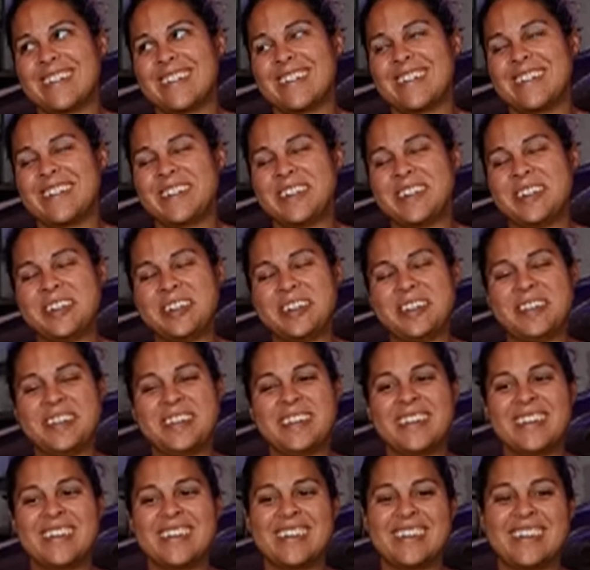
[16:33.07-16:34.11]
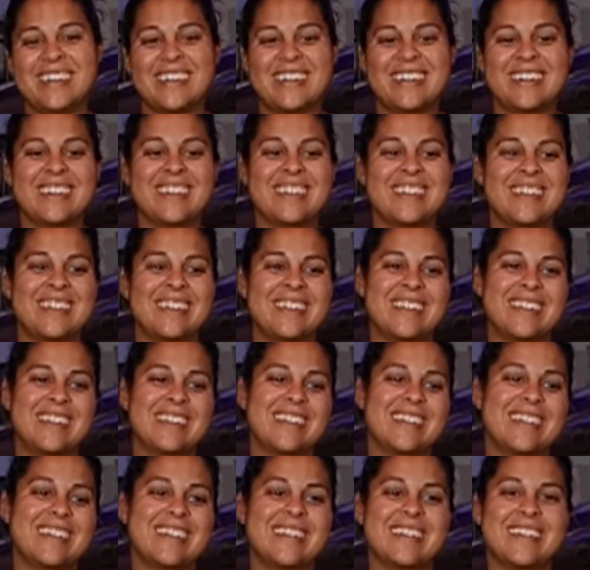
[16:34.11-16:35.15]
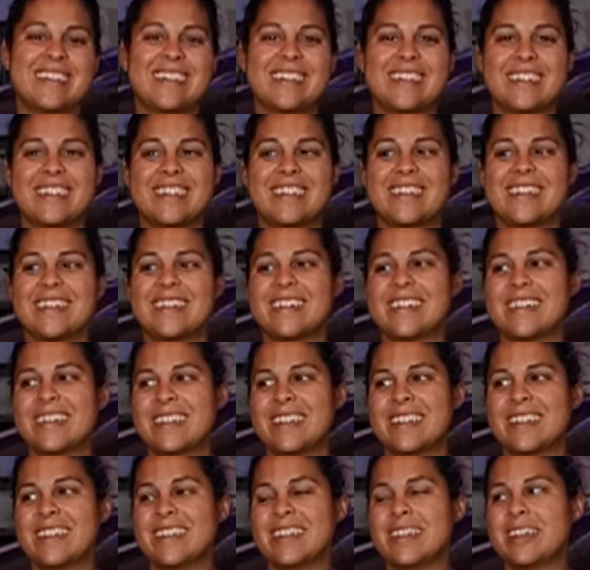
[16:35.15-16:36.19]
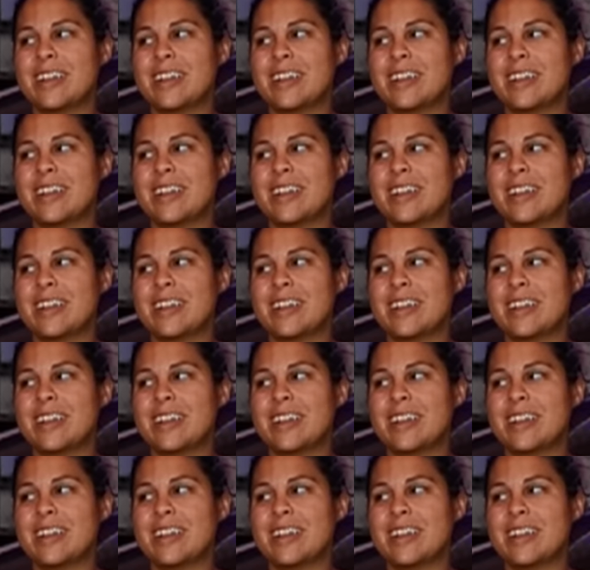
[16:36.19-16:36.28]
The person shown says nothing.